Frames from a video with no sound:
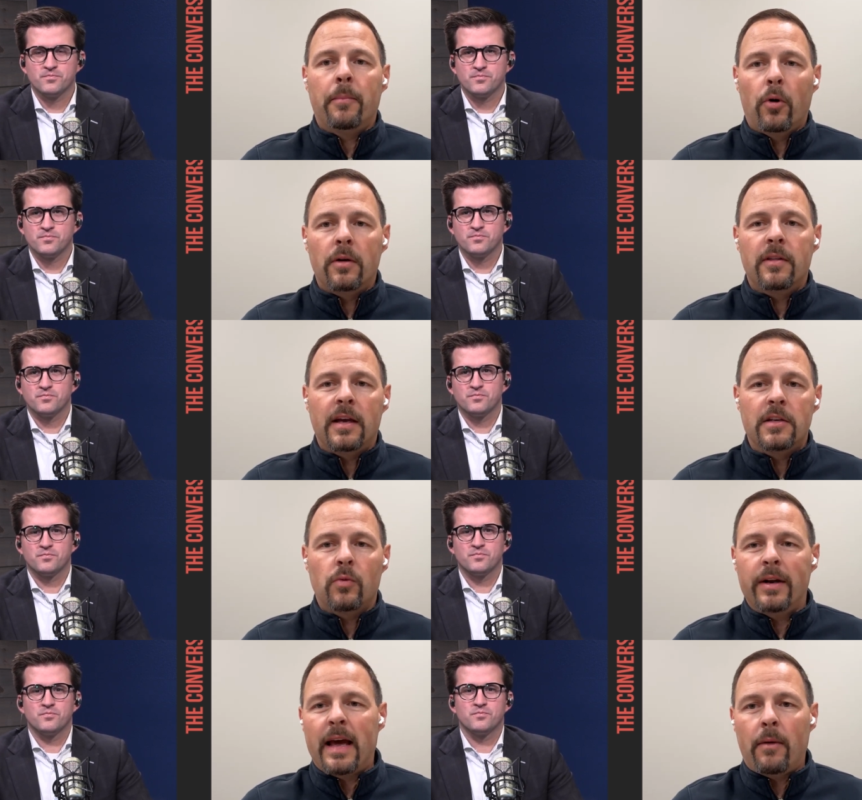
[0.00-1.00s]
Speaker 1: important thing is
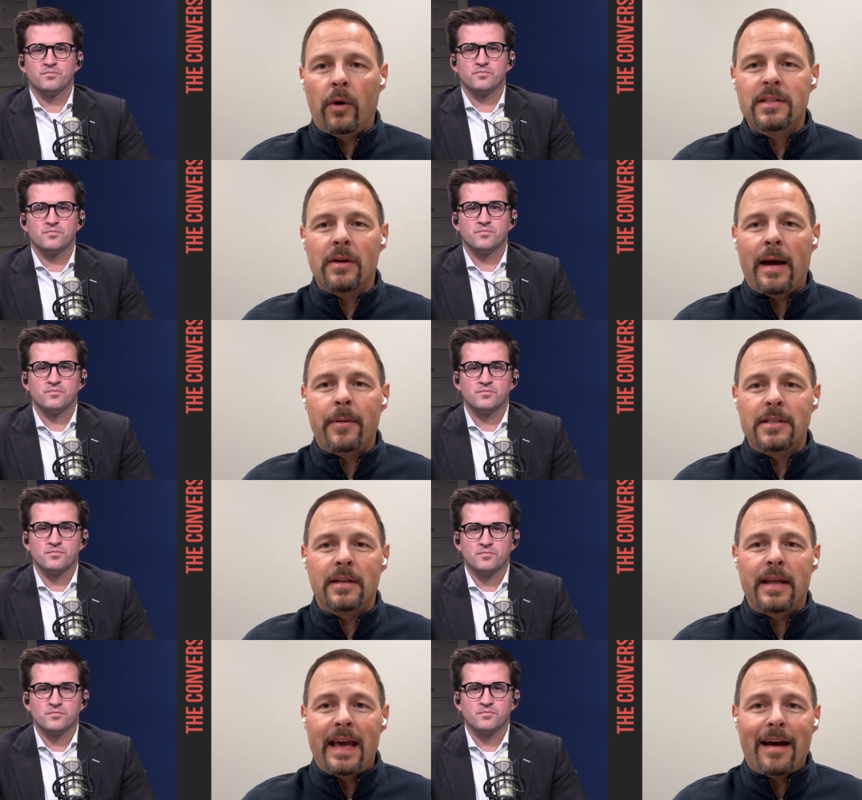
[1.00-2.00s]
what ha- what happens
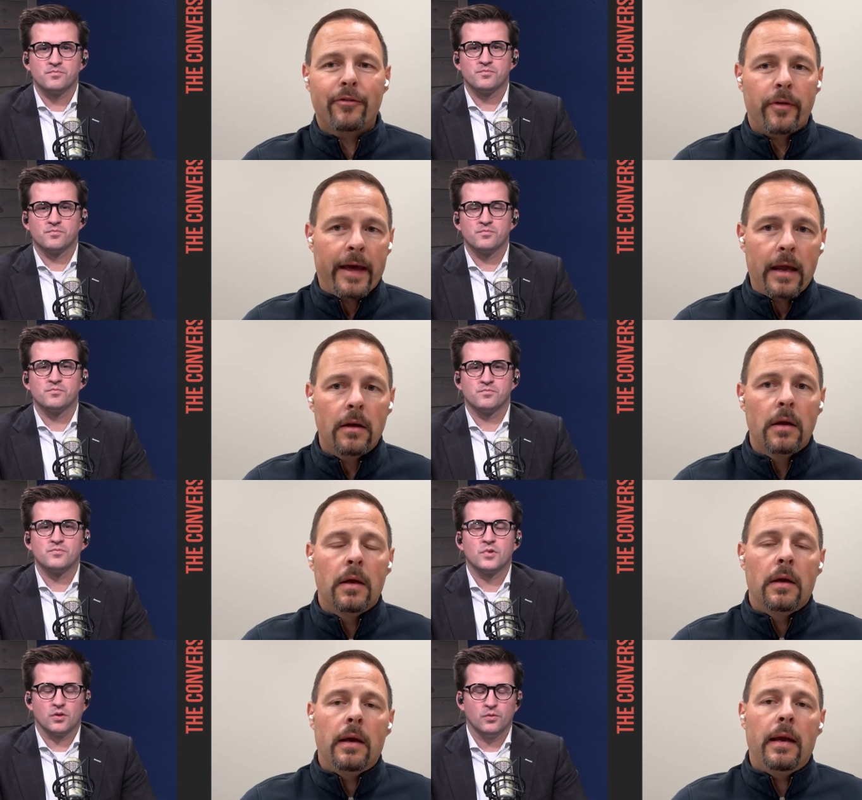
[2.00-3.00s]
the day after that,
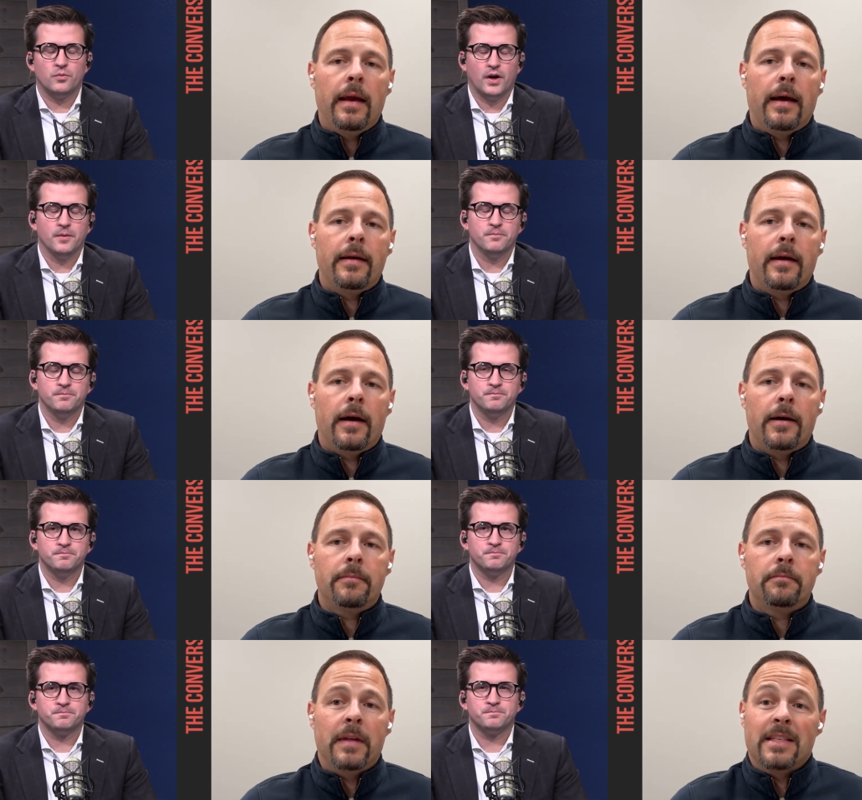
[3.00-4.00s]
and right. uh,
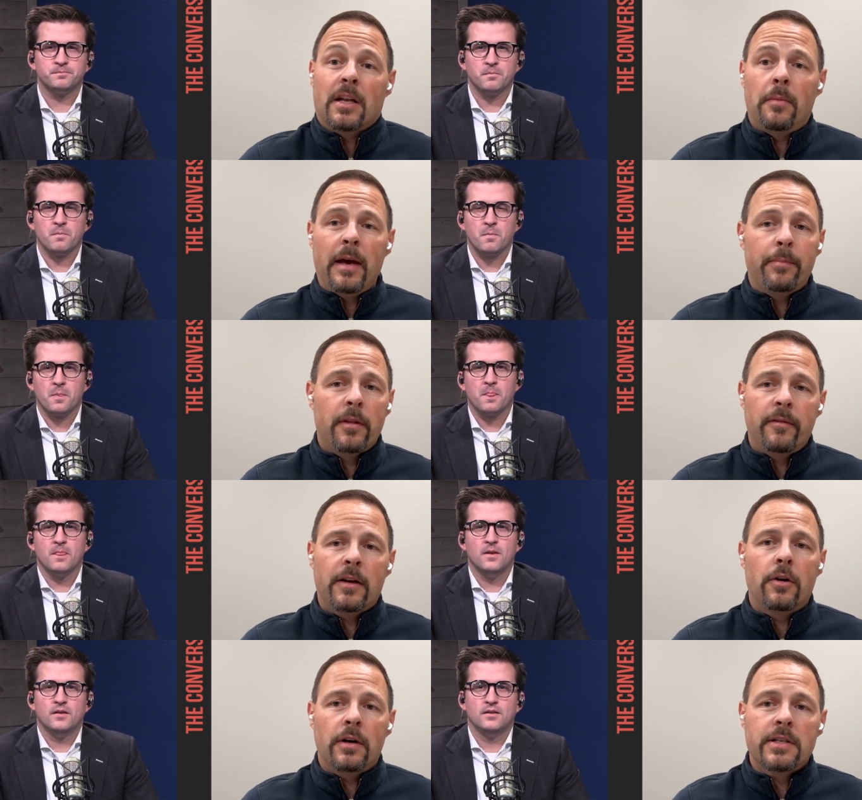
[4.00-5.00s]
that's going to be up to the
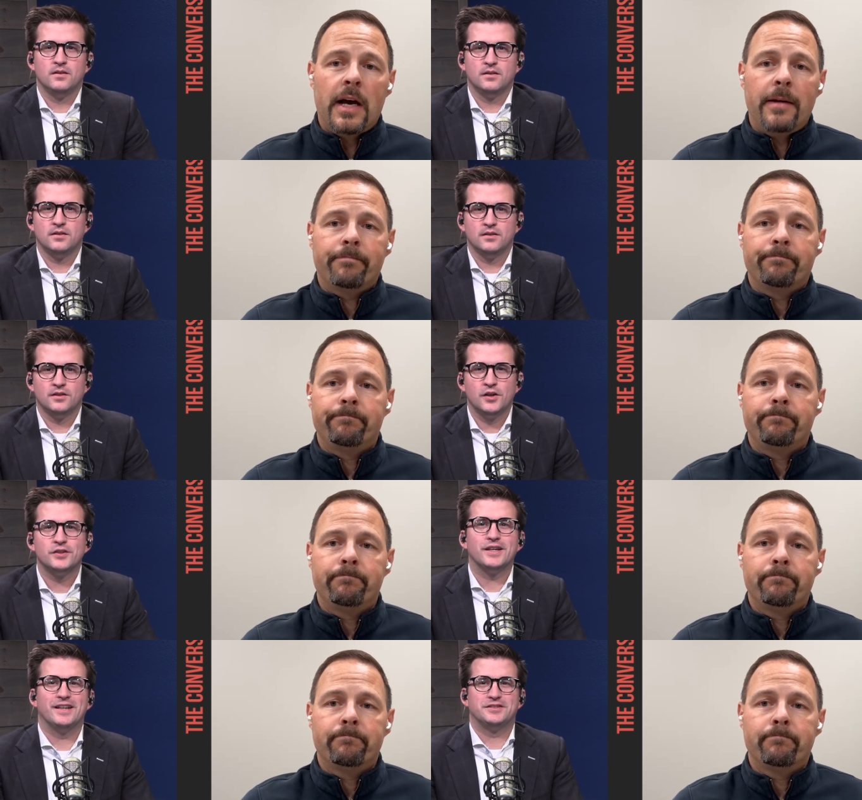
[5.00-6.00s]
victor to decide.
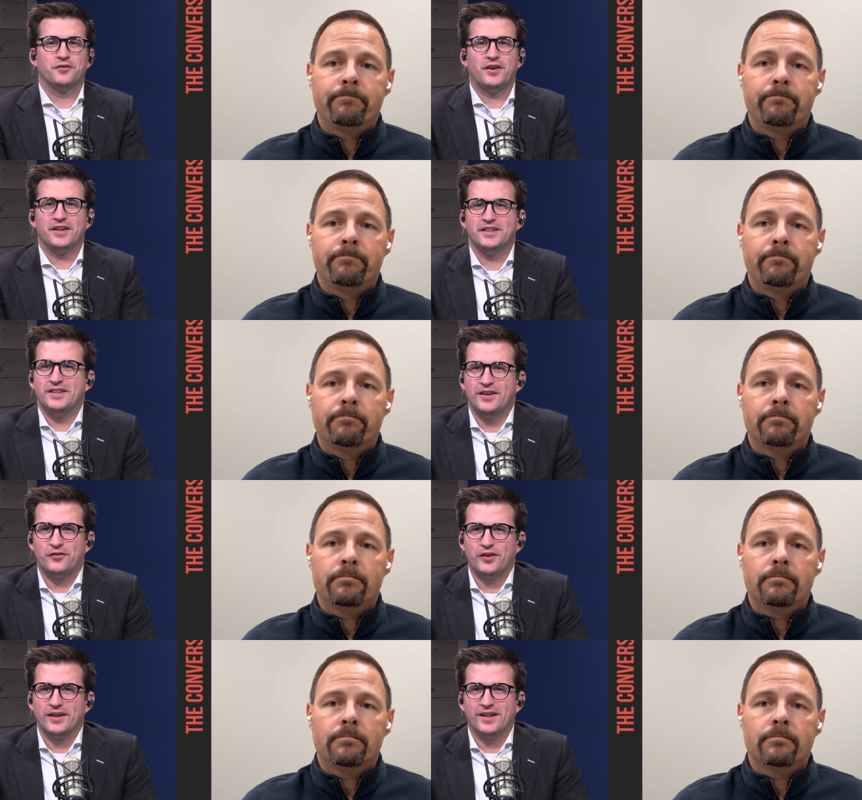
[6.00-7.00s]
Speaker 2: It's a very
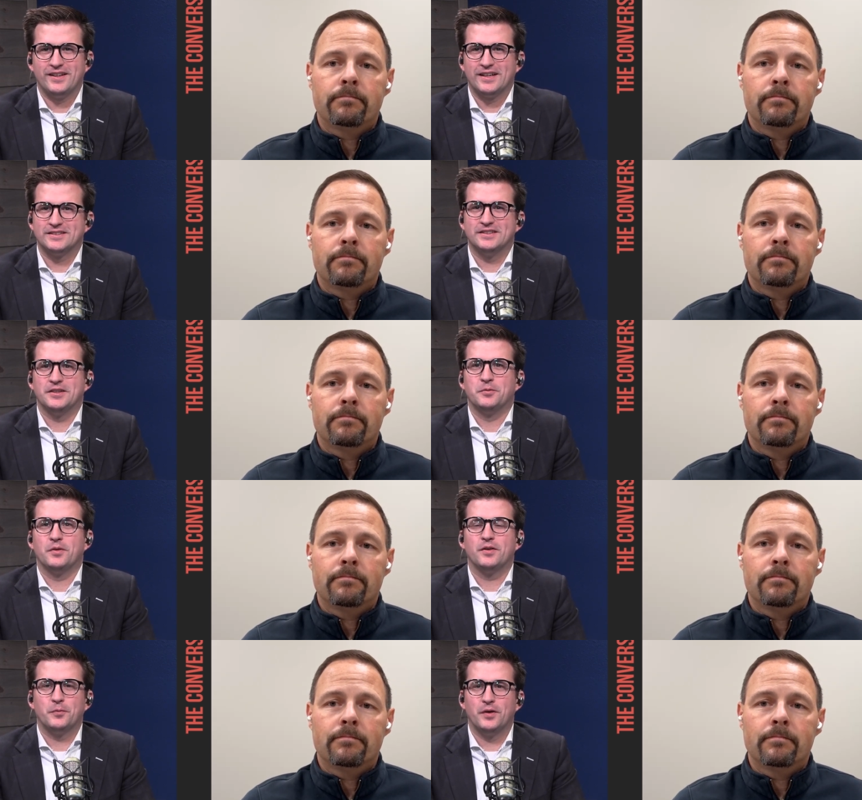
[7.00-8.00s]
different election
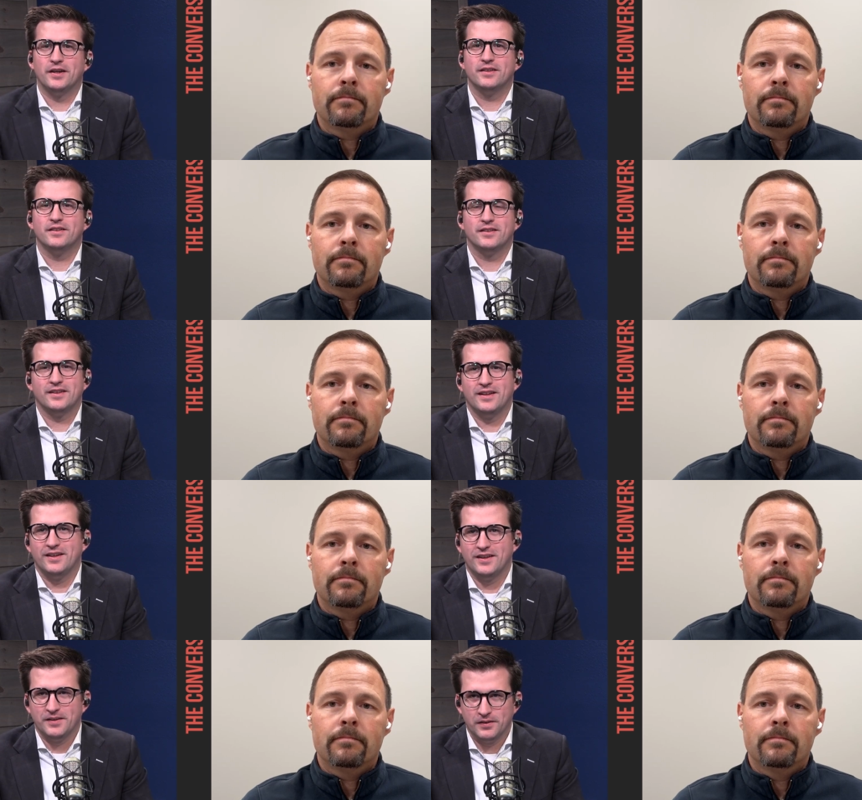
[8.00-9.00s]
than what
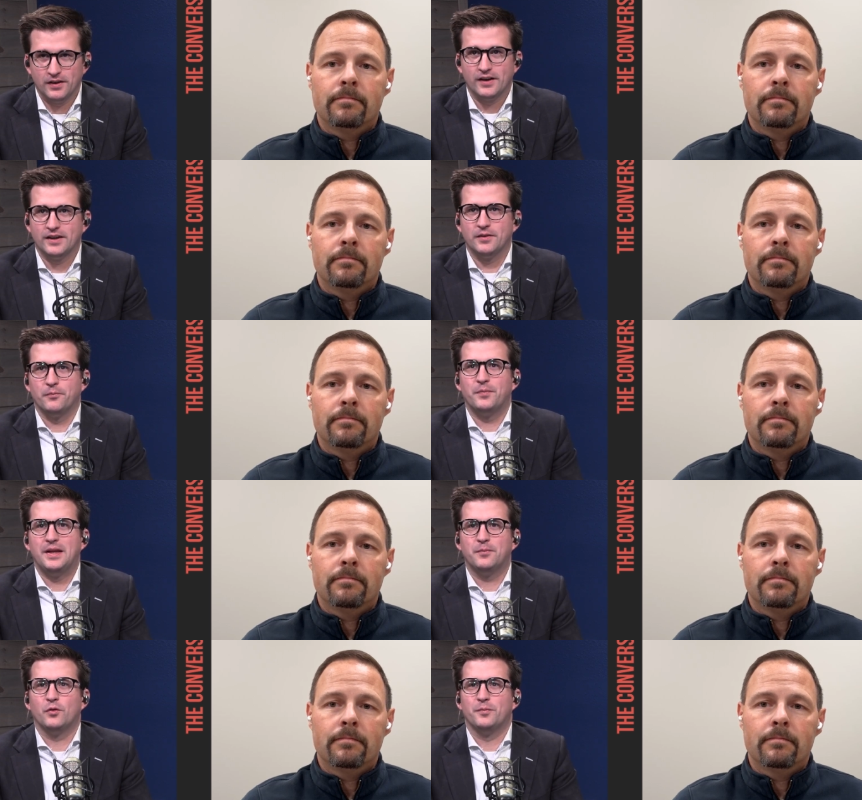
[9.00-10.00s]
the again
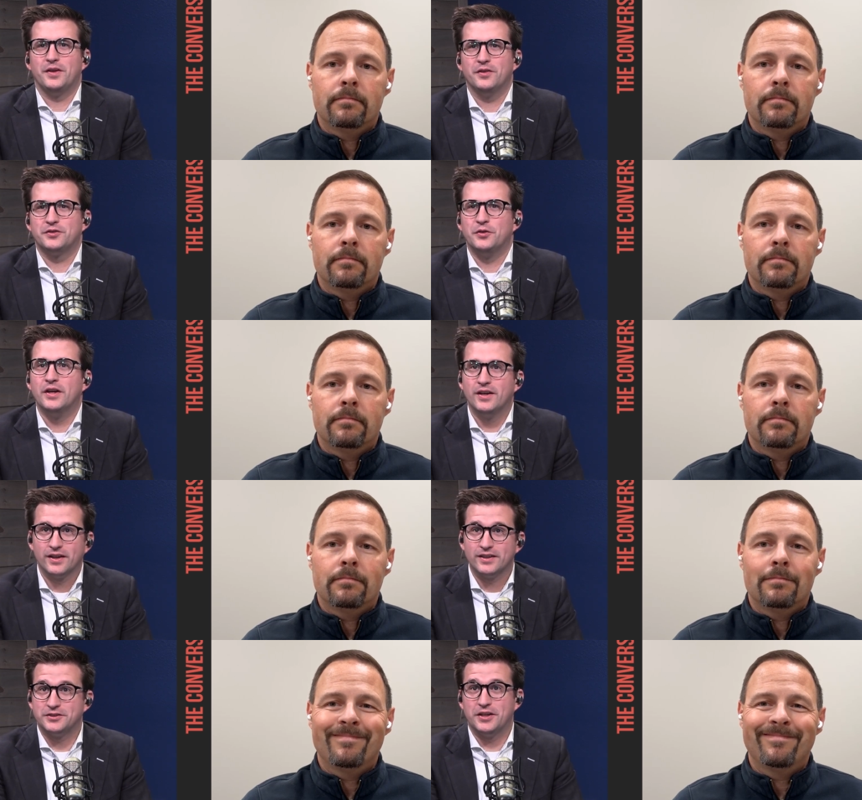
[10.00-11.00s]
people would be used to
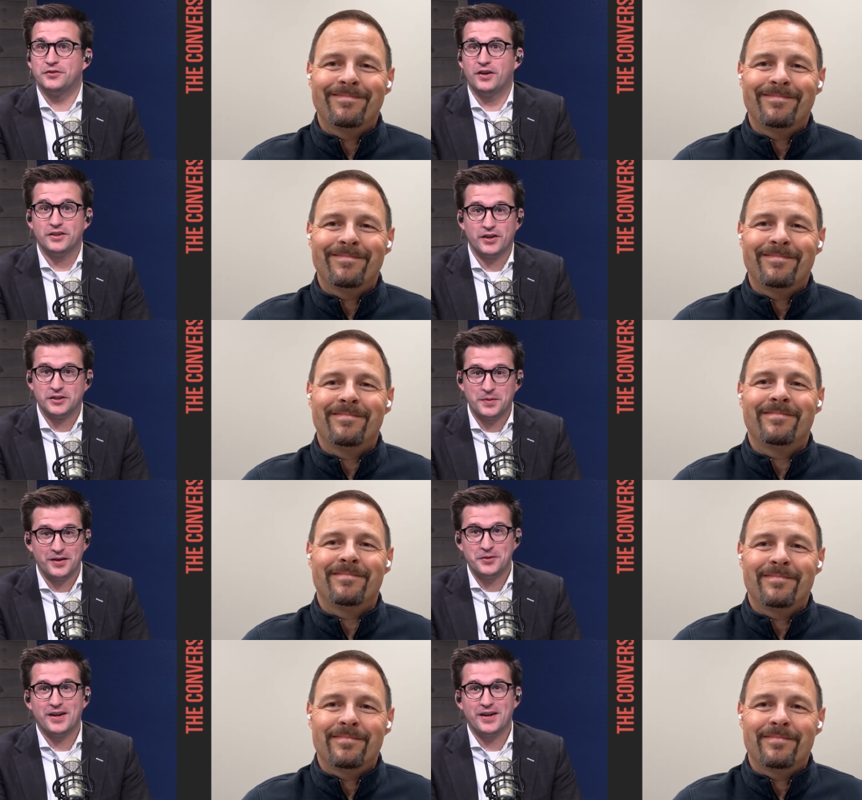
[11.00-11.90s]
because it's very transparent.